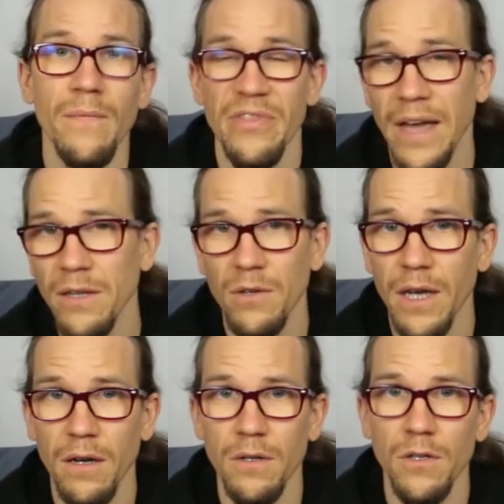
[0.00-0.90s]
And then you
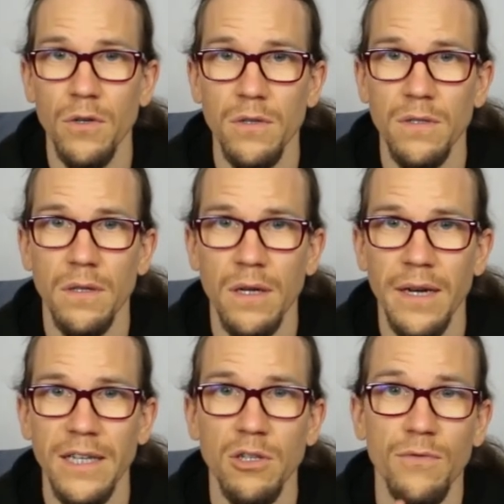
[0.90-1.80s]
can use the
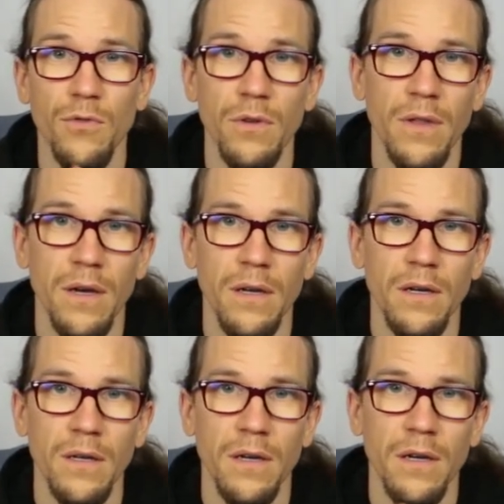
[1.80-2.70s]
click just for
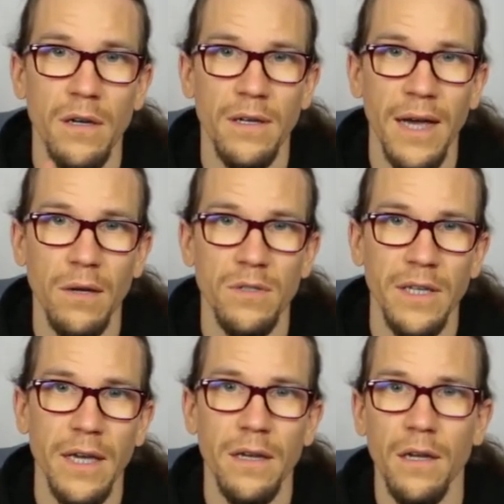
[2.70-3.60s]
the
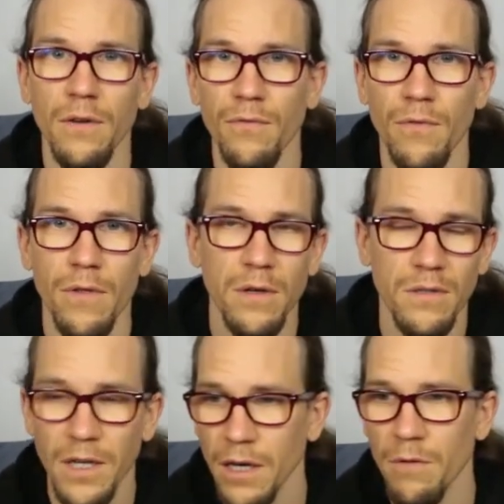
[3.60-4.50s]
counting in. If the
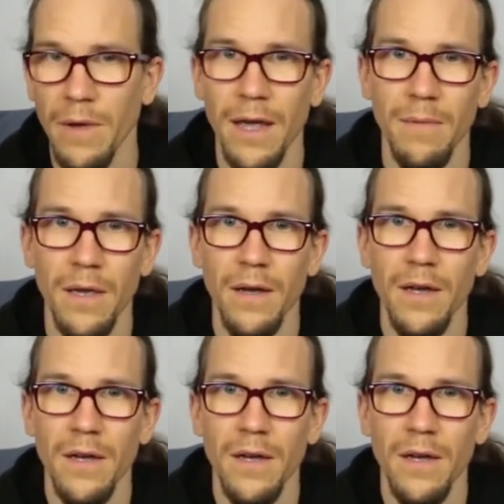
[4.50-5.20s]
singer maybe